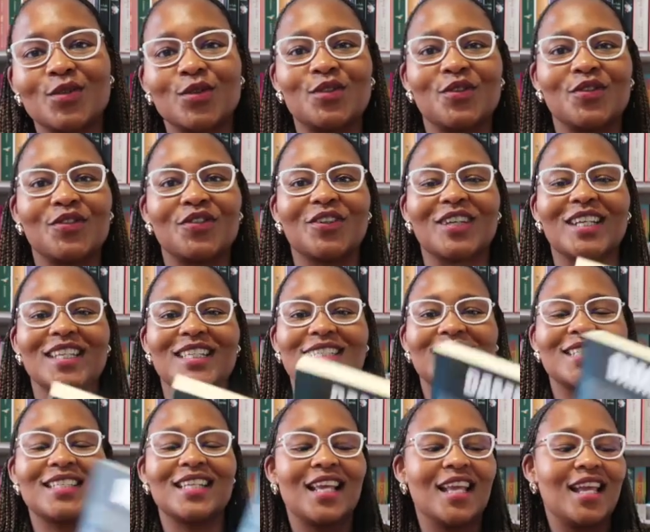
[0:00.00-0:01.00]

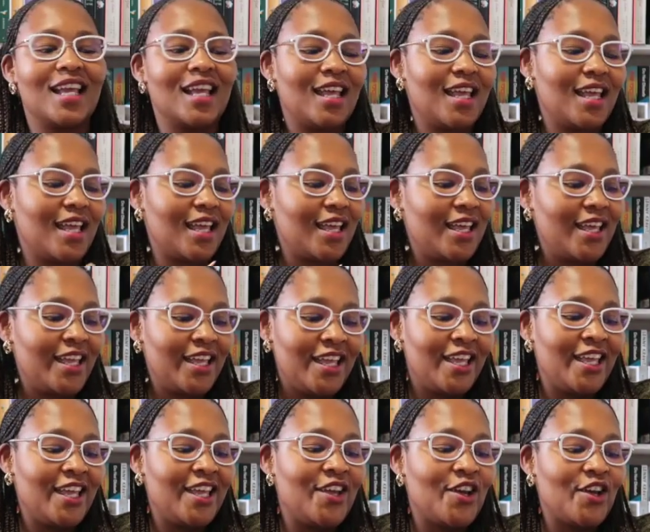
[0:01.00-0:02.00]
autofocused.
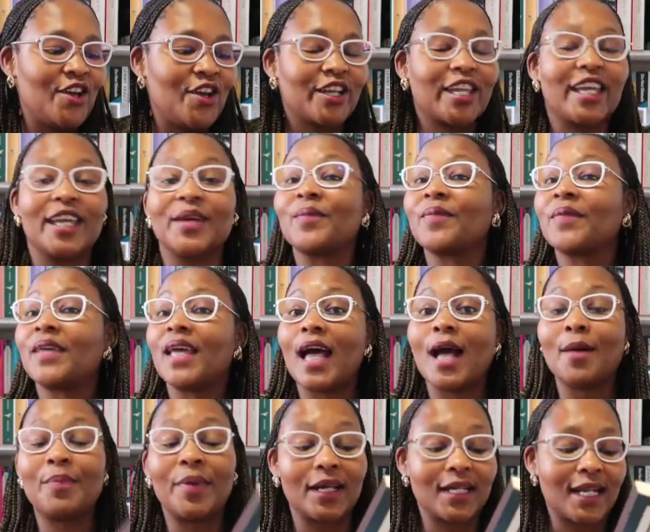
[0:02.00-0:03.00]
Okay,
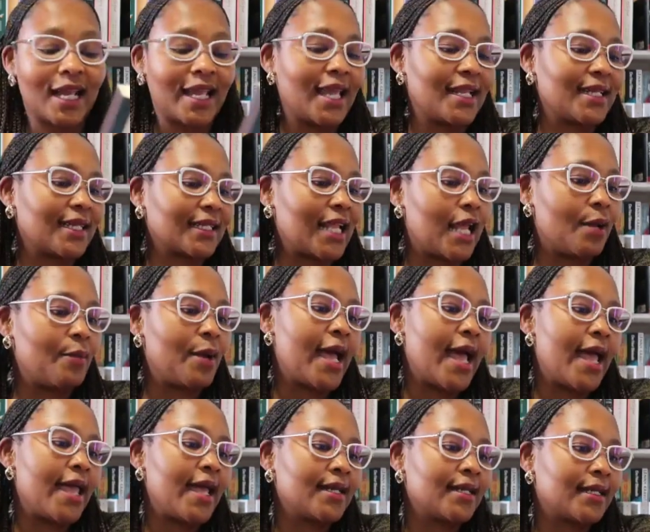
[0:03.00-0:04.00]
about Ayanda Xaba.
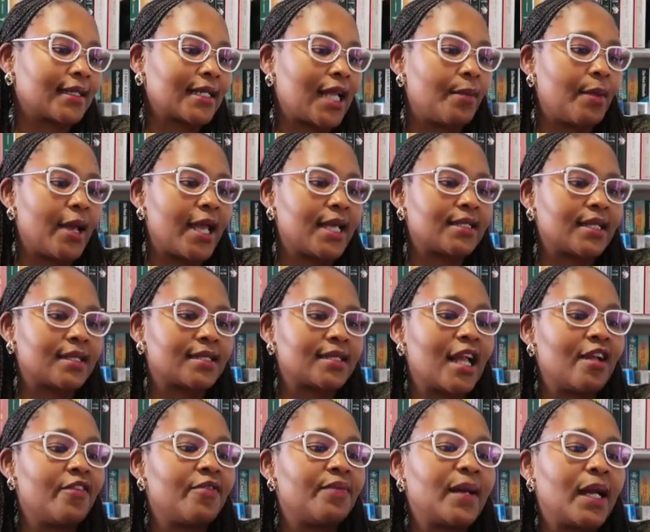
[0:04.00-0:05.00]
Ayanda Xaba is a
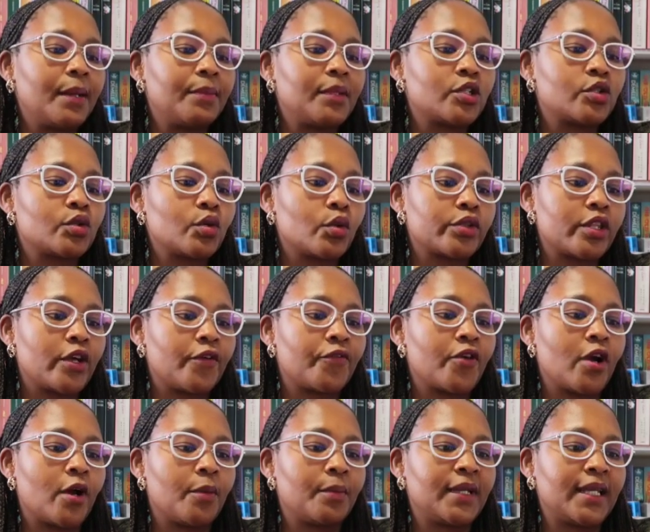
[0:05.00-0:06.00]
self-published author
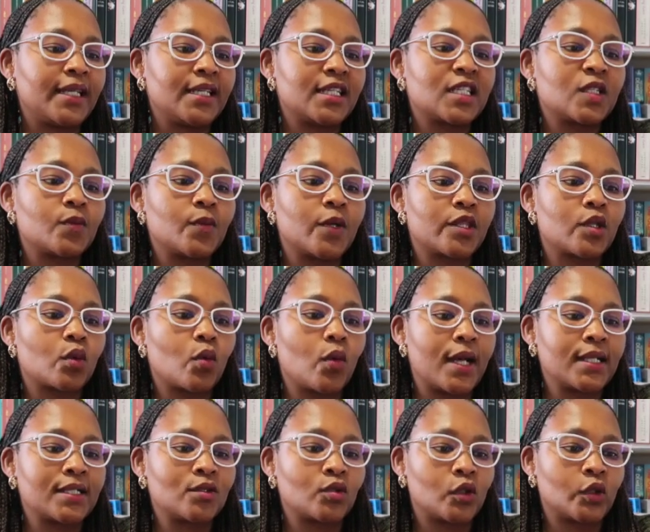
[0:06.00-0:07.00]
from Ladysmith,
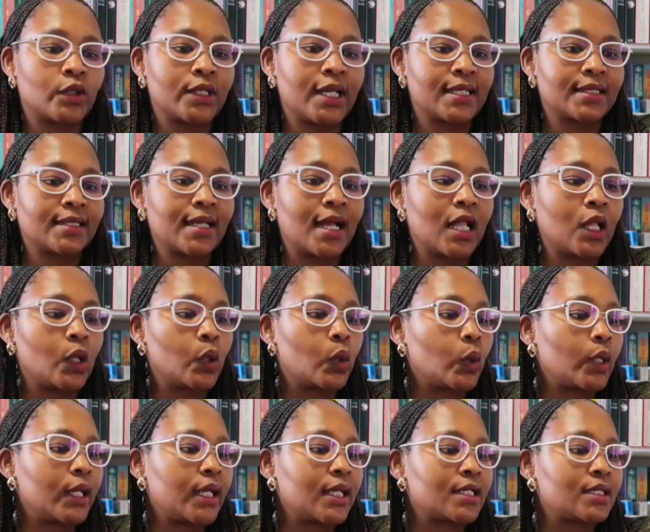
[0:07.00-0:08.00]
KwaZulu-Natal,
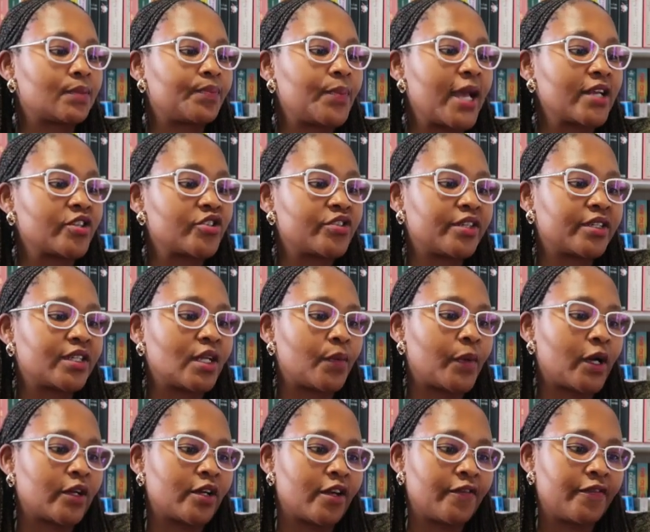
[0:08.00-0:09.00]
who is passionate
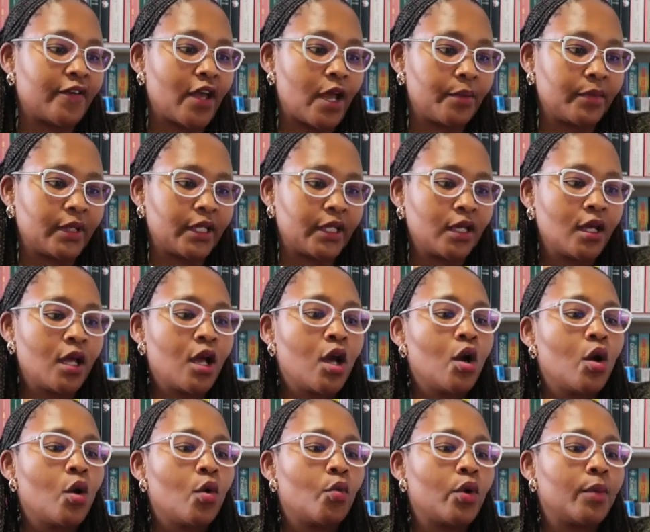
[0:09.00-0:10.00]
about her family,
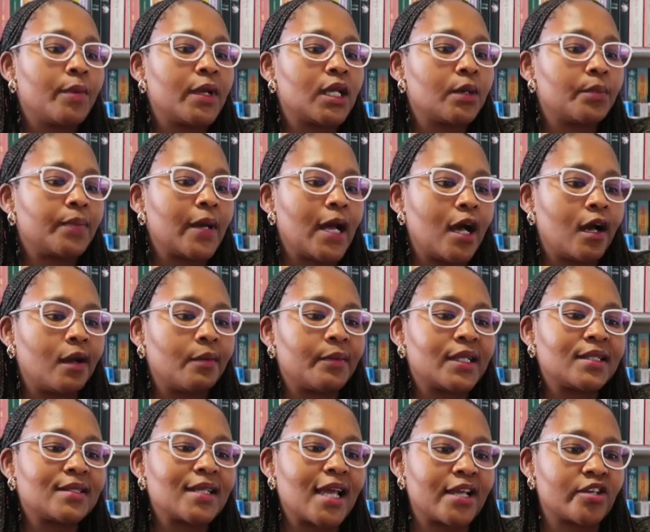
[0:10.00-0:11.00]
women
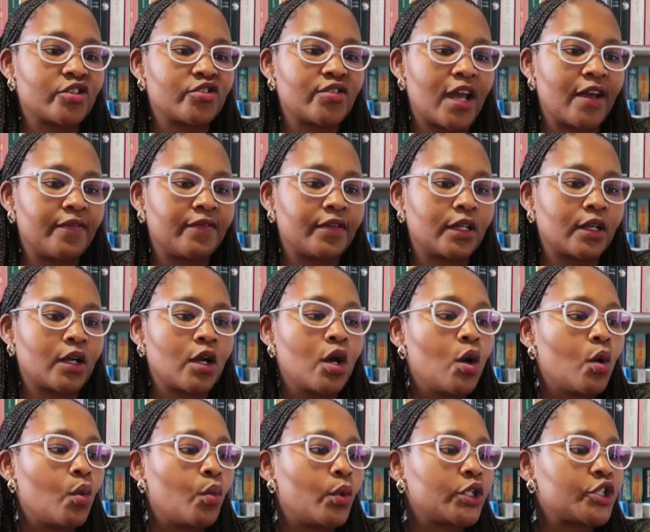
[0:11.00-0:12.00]
empowerment, and traveling.
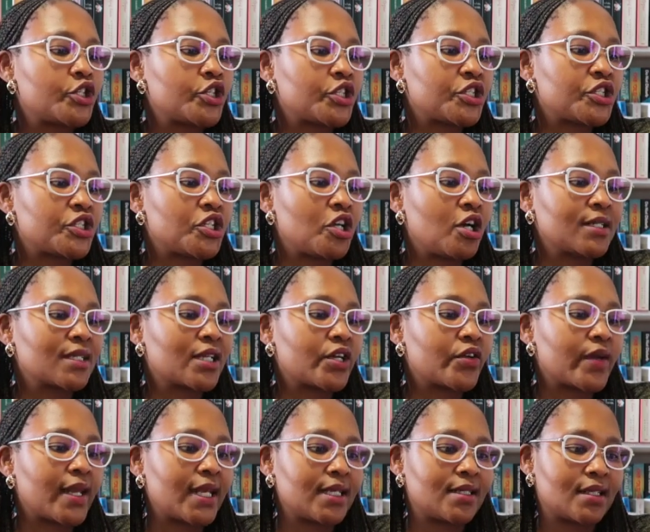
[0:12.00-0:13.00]
When she's not
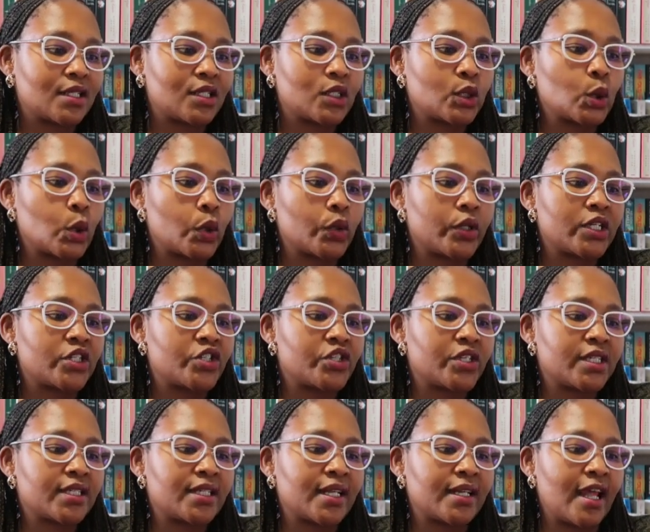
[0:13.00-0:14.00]
creating stories,
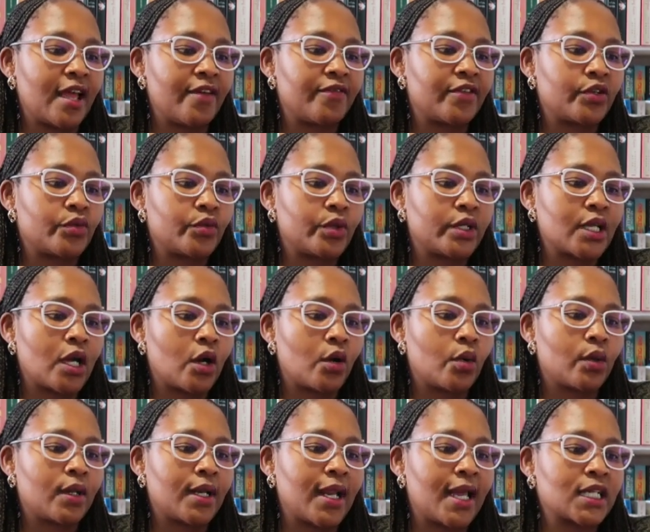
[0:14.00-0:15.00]
she is an avid reader
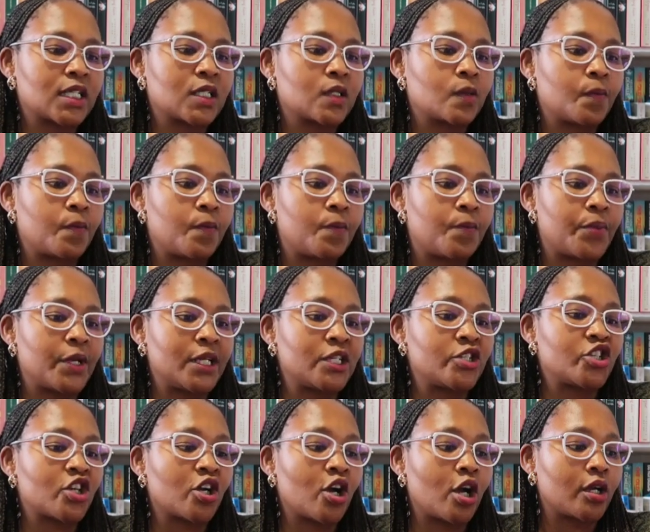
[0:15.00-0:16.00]
who likes
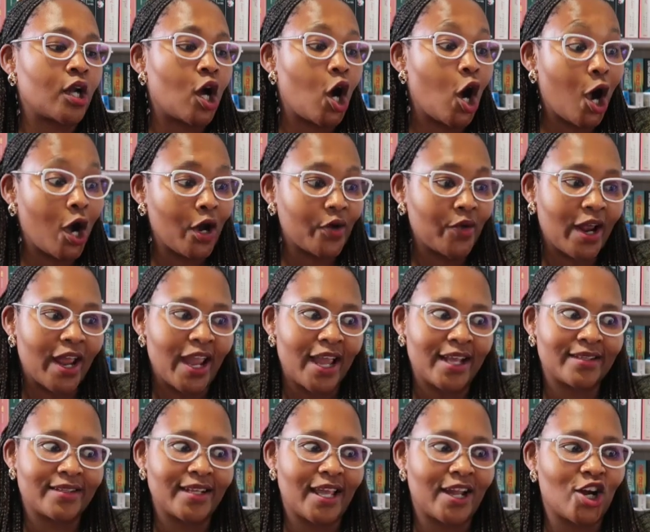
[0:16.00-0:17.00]
binging on horror
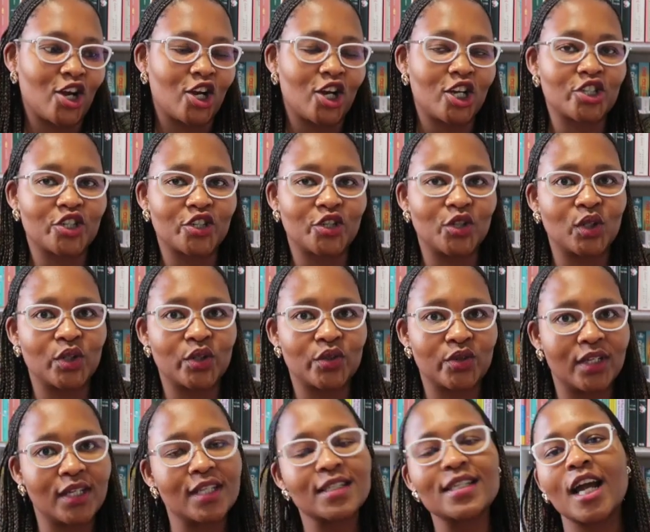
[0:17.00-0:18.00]
and psychological
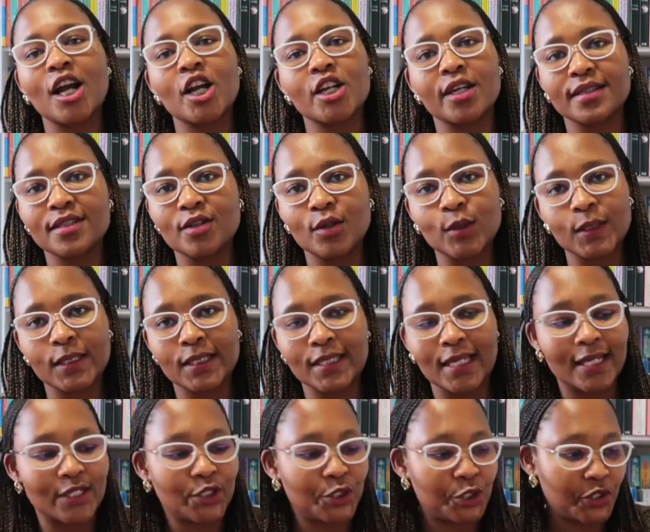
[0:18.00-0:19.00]
thrillers. I could have told you
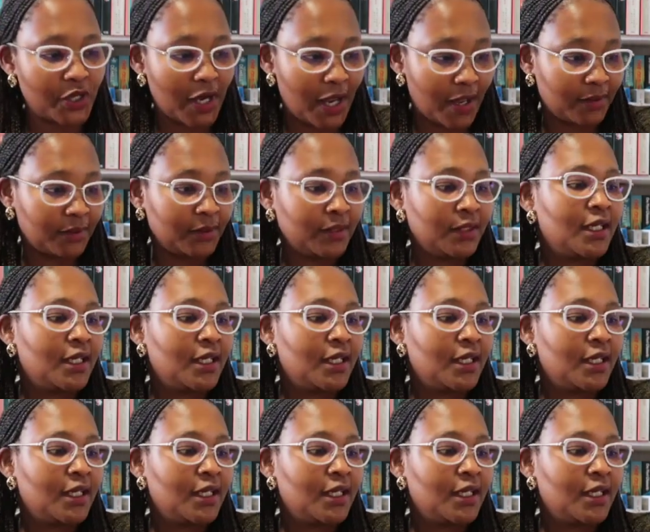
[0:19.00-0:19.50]
that, yeah.